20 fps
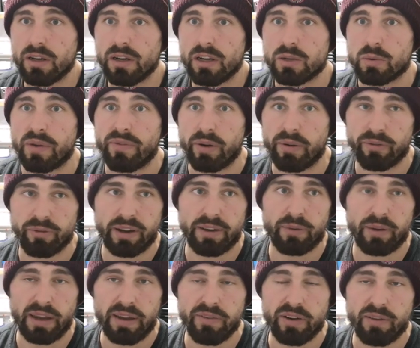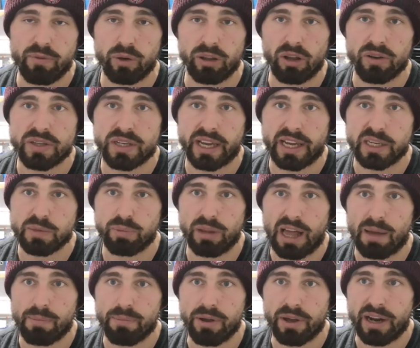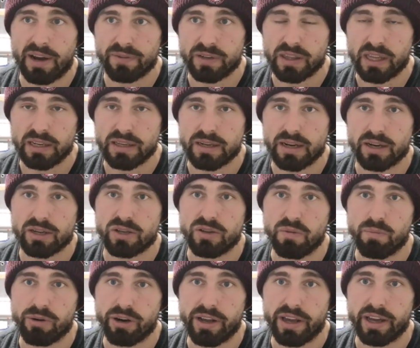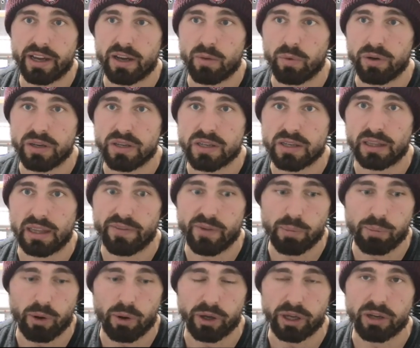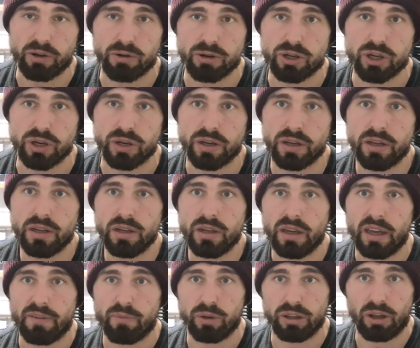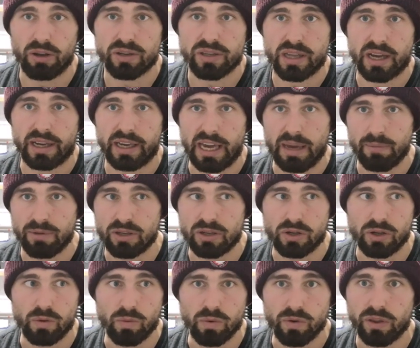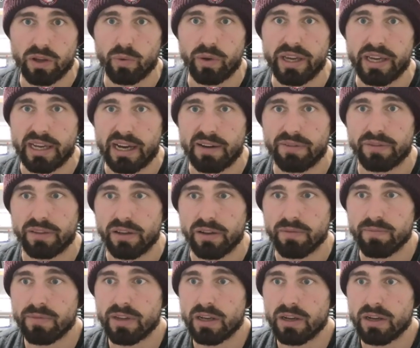So even if we lost against Blackburn after the international break, we'd still have a point cushion if we lost that game and Stoke won the week after.